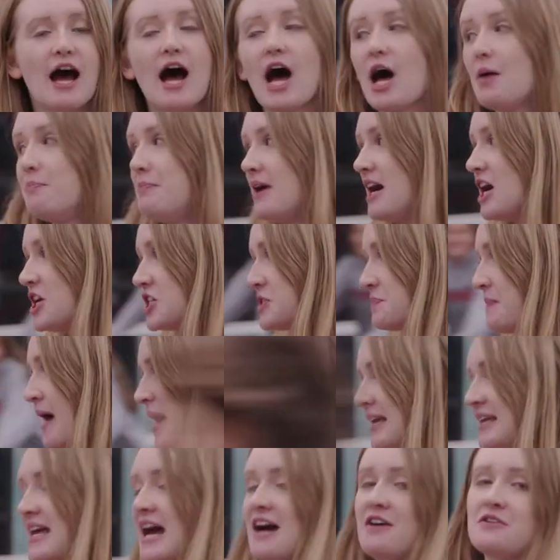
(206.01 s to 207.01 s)
A Belgian
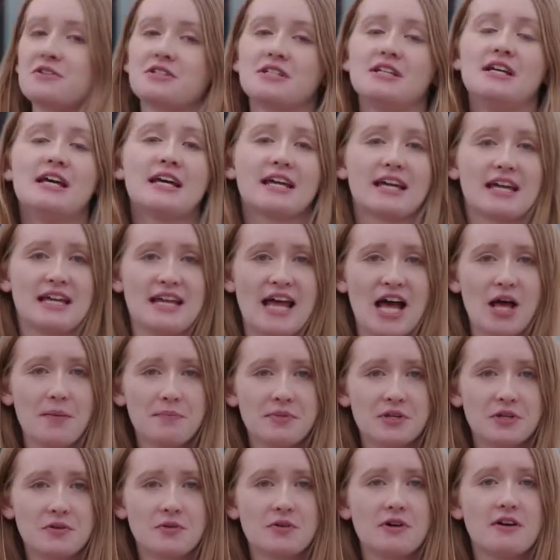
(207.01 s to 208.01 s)
bank account can help
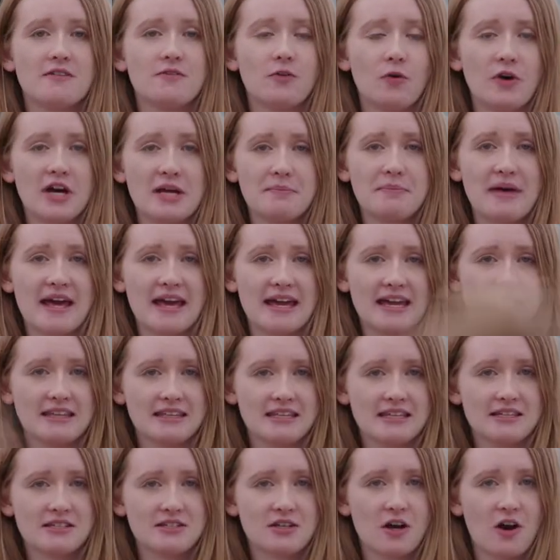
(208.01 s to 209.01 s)
you avoid paying
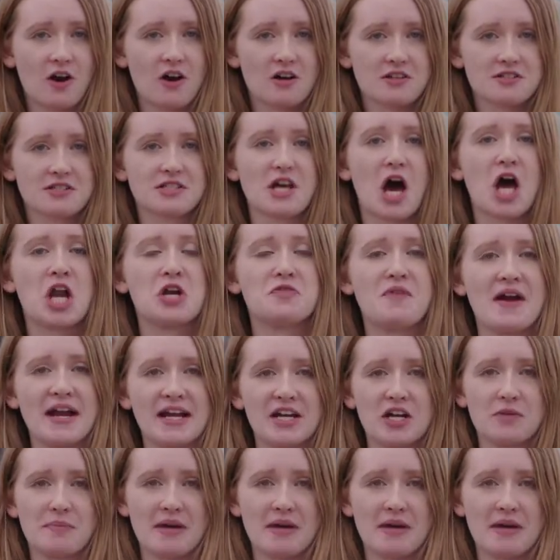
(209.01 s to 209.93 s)
these costs on a regular